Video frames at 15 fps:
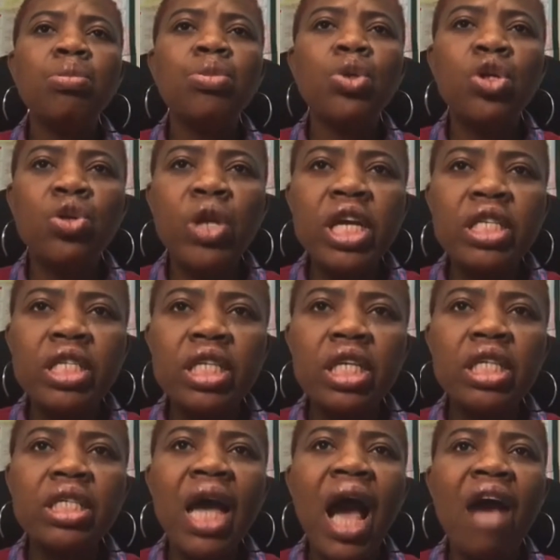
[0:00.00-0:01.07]
Create
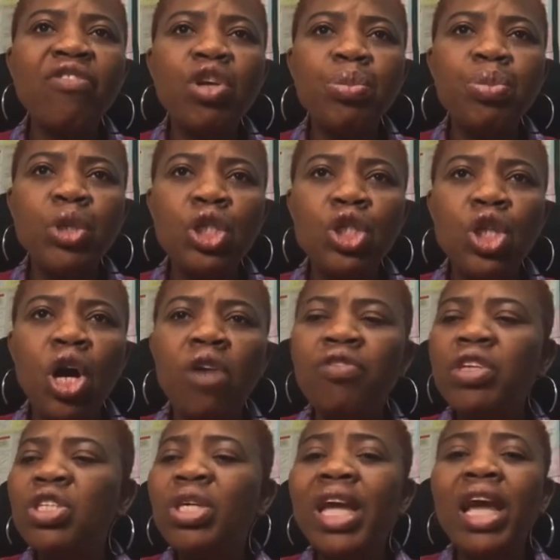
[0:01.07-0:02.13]
it, have a picture
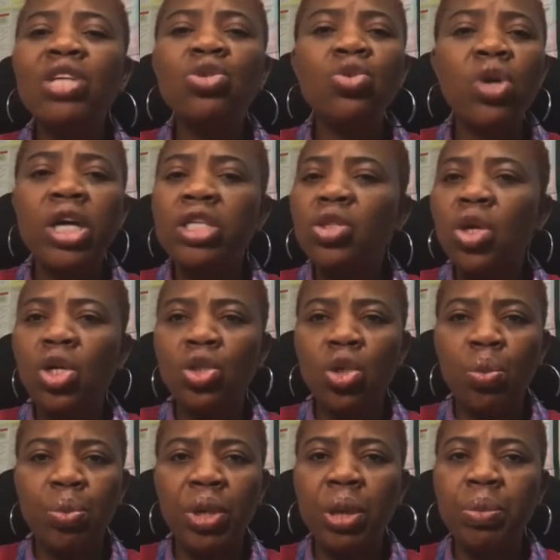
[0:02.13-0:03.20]
of it. You can draw it on
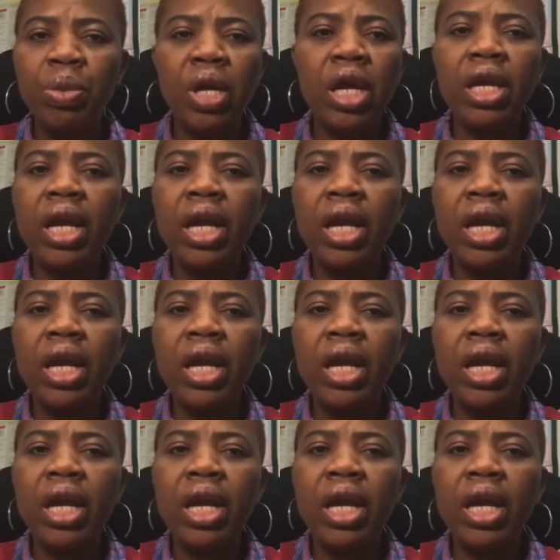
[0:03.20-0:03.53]
your paper.